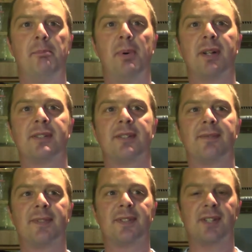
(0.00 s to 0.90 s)
but
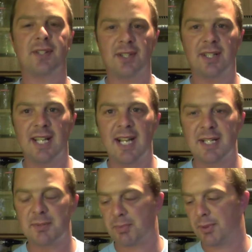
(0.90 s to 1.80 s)
for such a
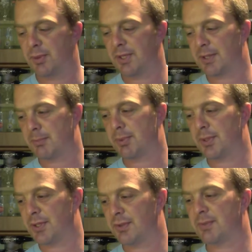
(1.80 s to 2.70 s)
large brewery to
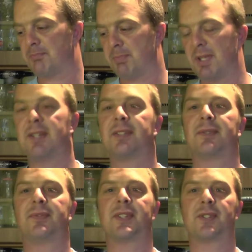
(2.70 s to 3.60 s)
produce beers
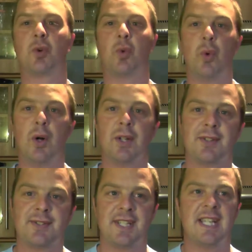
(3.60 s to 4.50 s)
of this
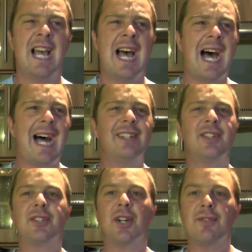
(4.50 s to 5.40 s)
quality and the
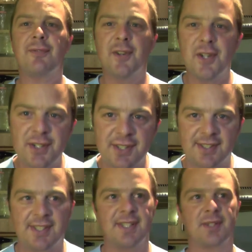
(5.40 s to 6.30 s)

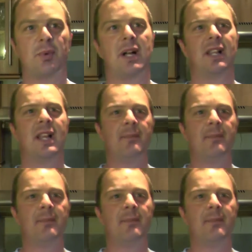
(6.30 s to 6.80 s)
diversity as well.